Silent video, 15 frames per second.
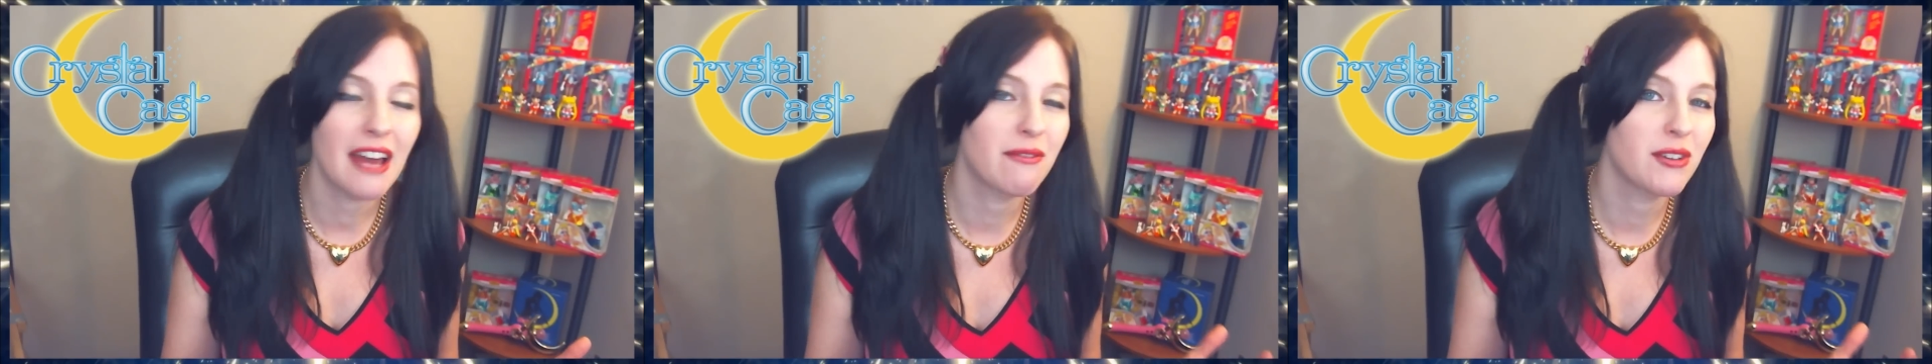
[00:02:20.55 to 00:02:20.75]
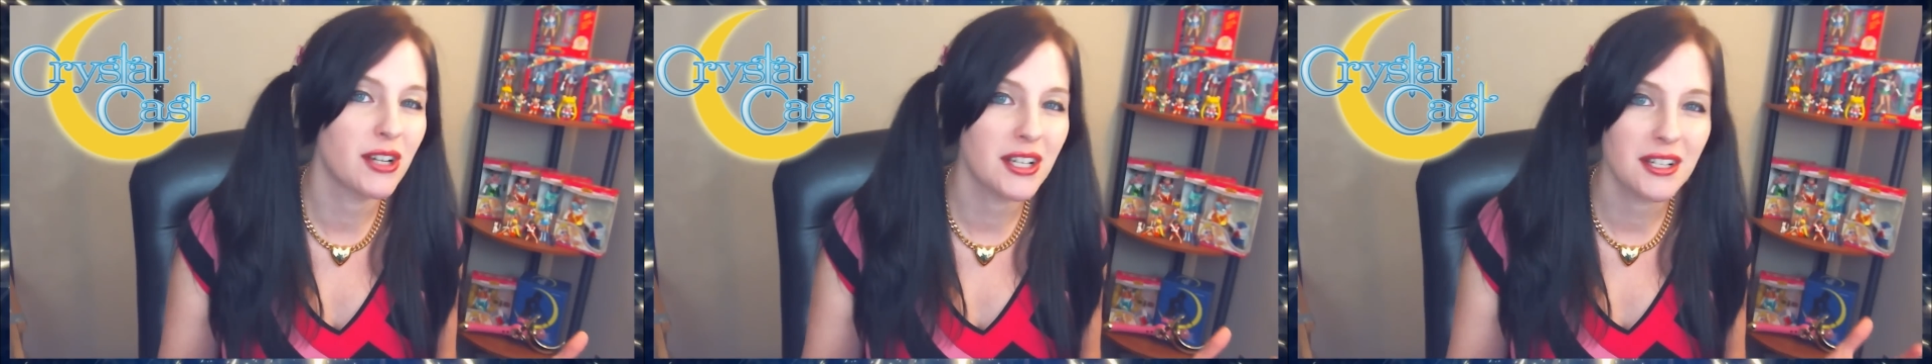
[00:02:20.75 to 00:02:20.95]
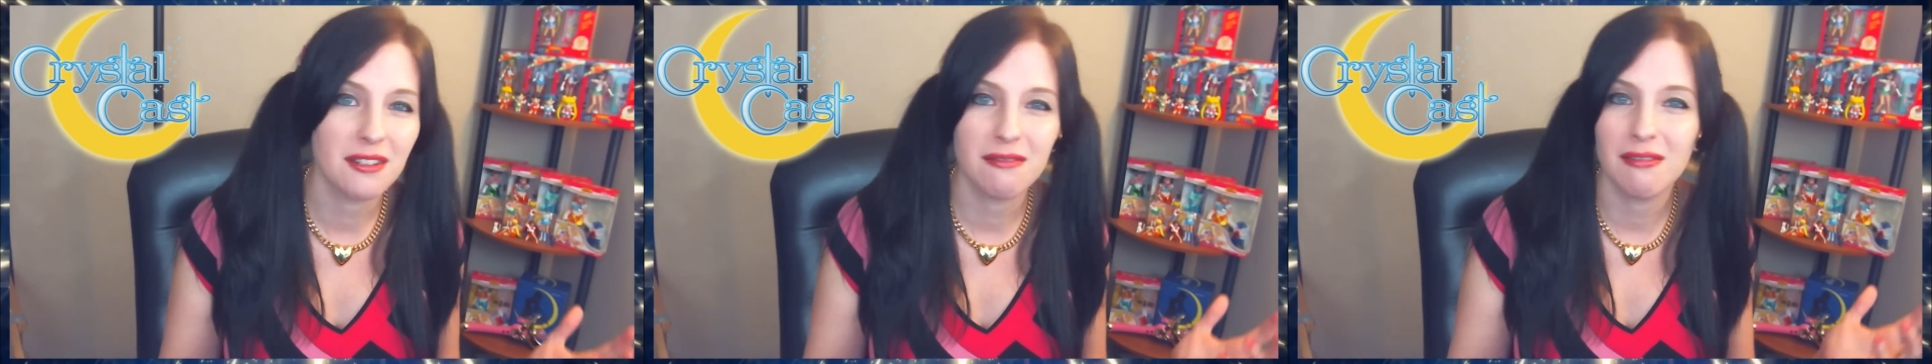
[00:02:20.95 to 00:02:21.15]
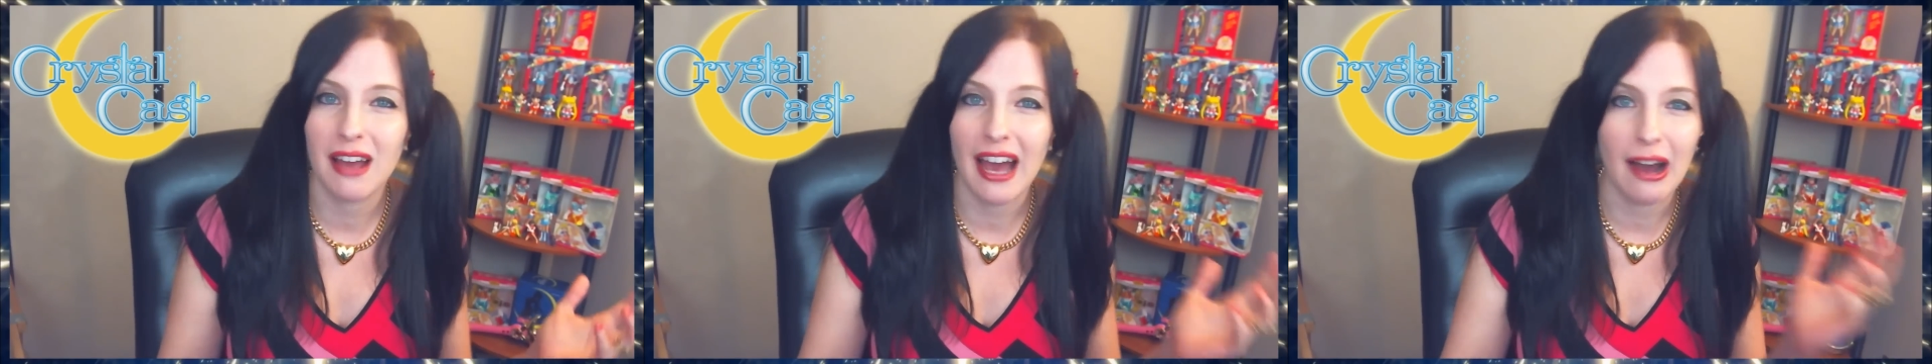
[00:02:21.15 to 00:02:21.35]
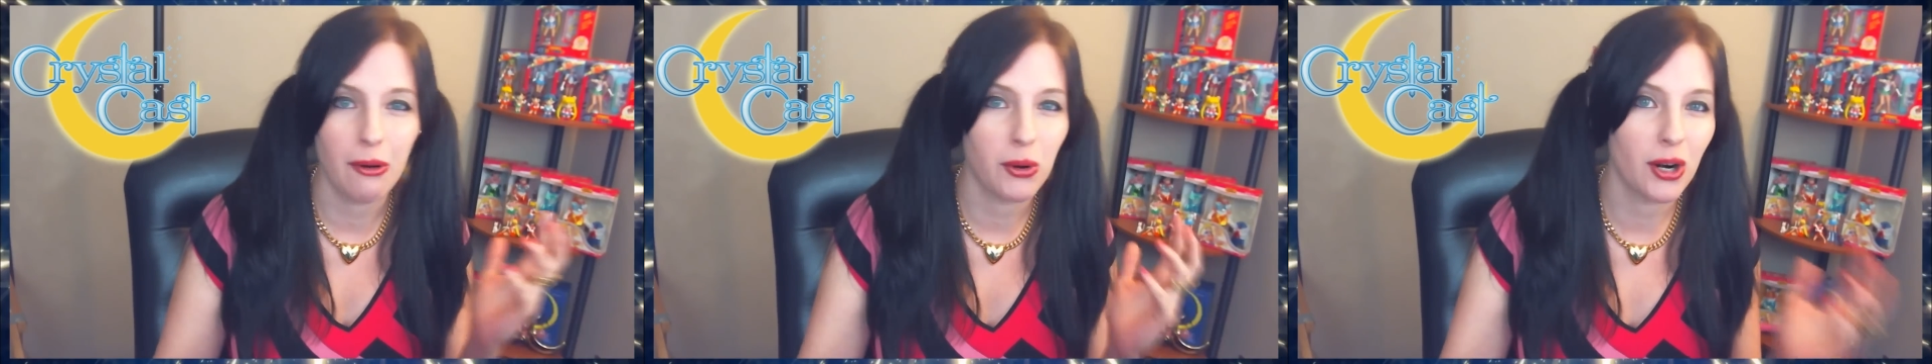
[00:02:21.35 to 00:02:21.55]
every
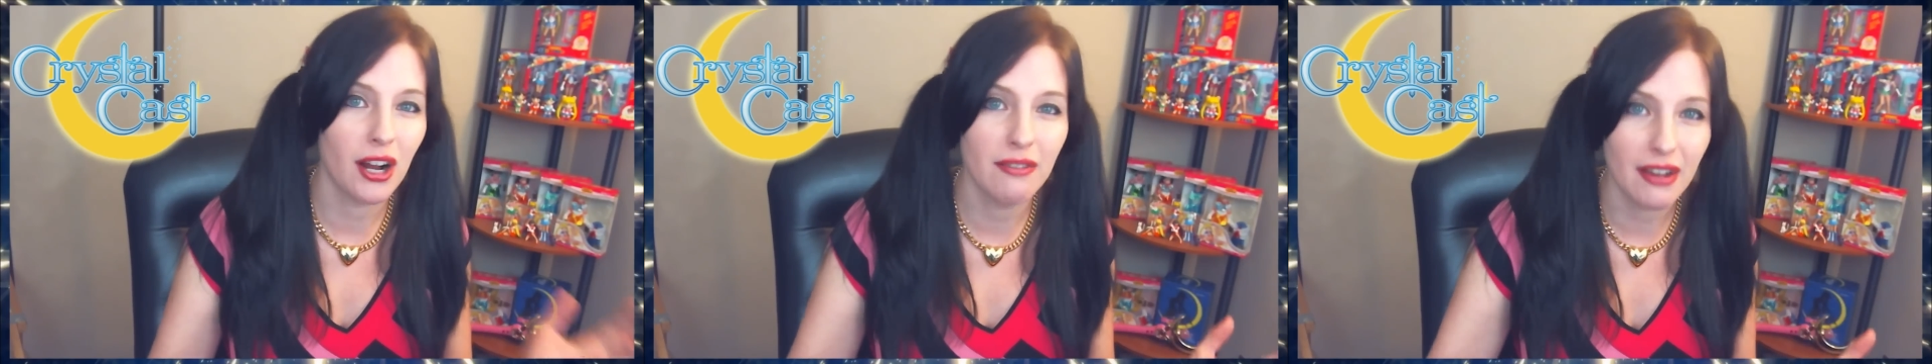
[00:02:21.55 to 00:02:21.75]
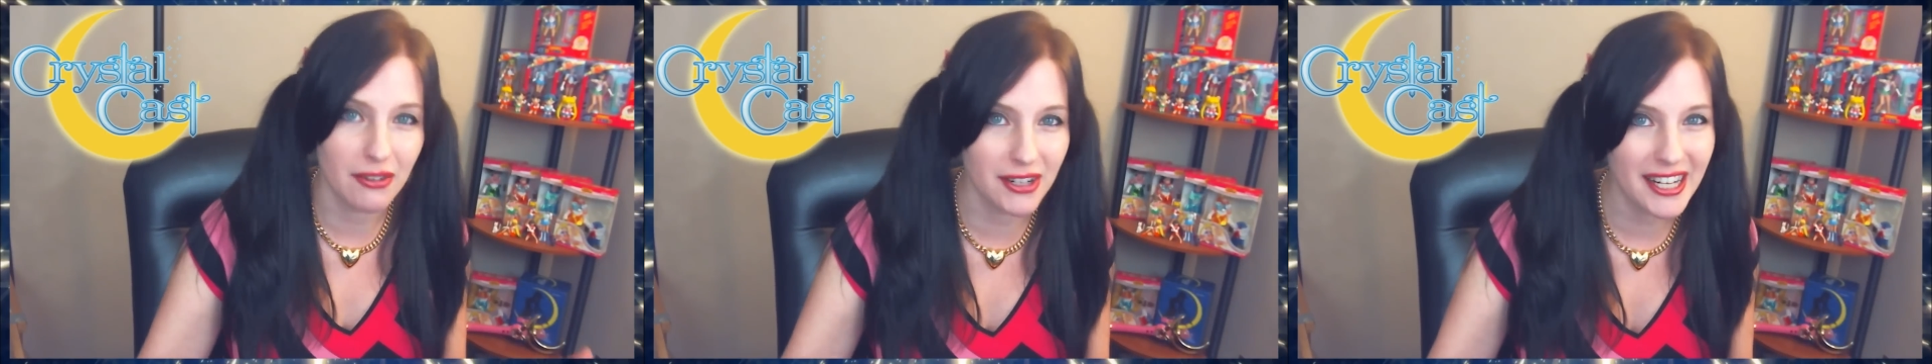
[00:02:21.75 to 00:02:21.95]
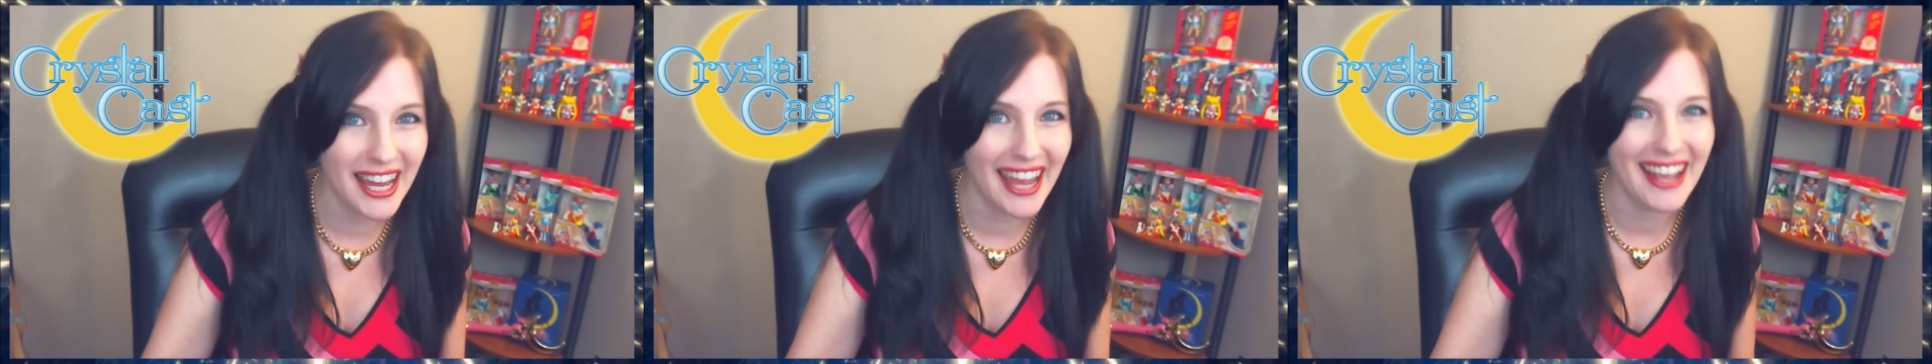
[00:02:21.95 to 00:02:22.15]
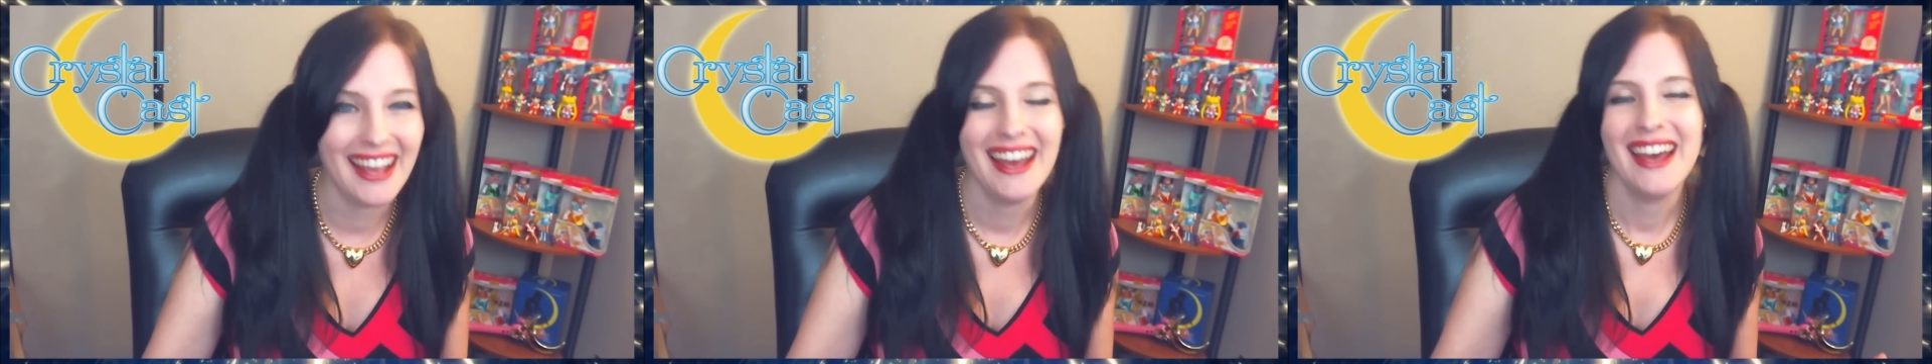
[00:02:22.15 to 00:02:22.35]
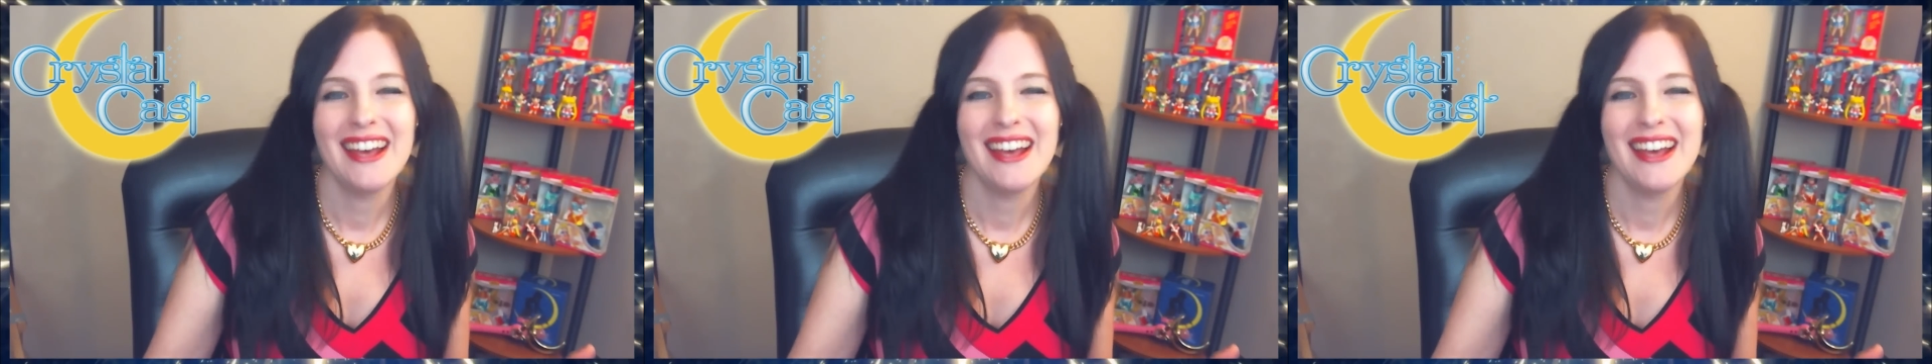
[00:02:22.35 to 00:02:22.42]
hour of every day.